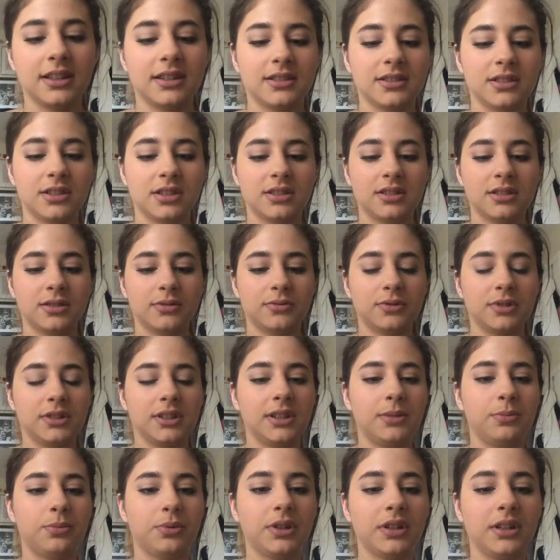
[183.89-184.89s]
and it's just a
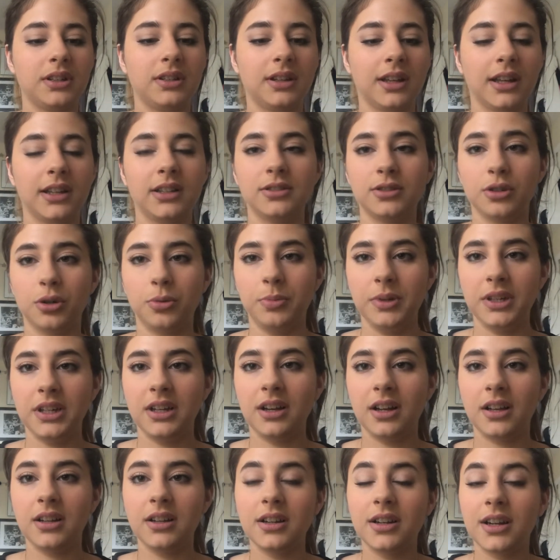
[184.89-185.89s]
really pretty like taupey
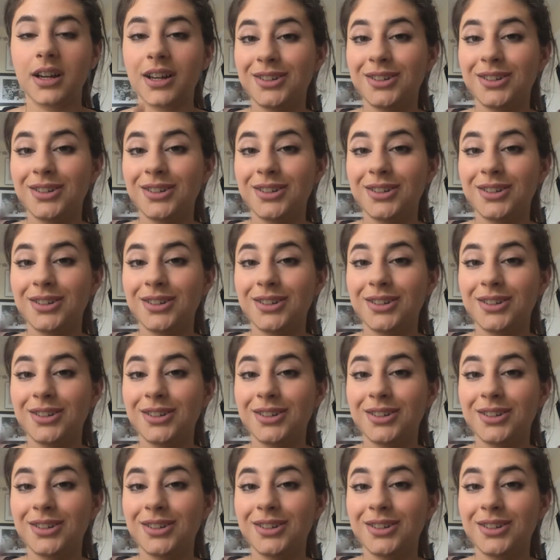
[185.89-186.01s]
color,